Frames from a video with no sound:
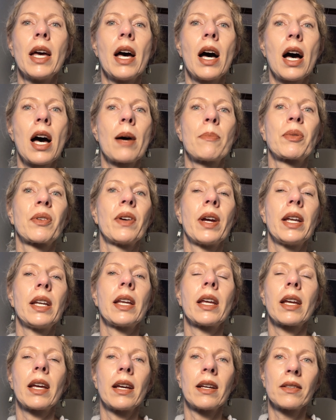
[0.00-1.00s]

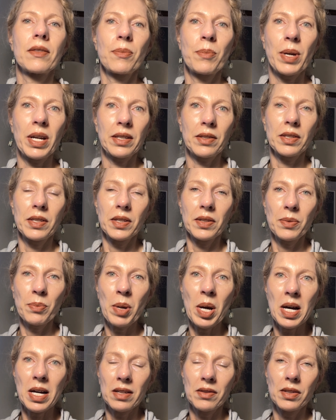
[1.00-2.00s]
operating as best as
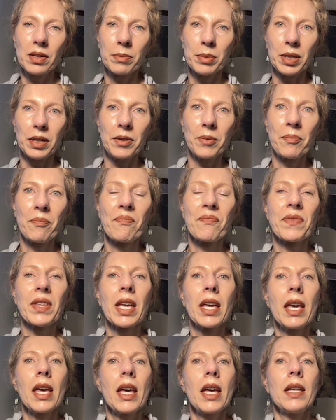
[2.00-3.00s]
possible.
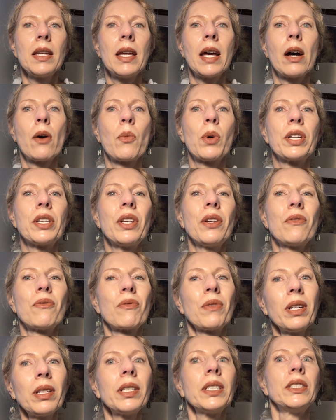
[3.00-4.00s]
Now, what you
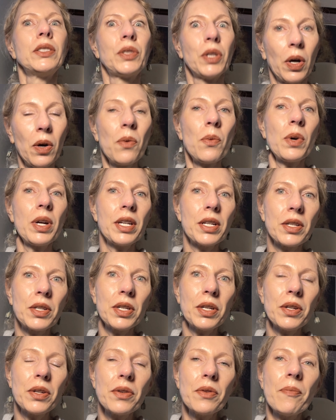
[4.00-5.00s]
really don't want to
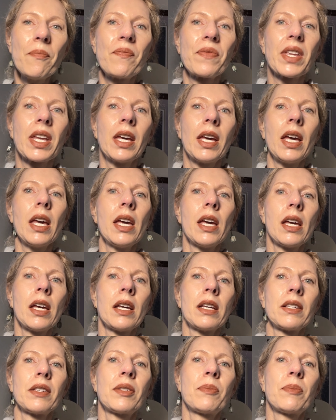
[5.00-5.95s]
do is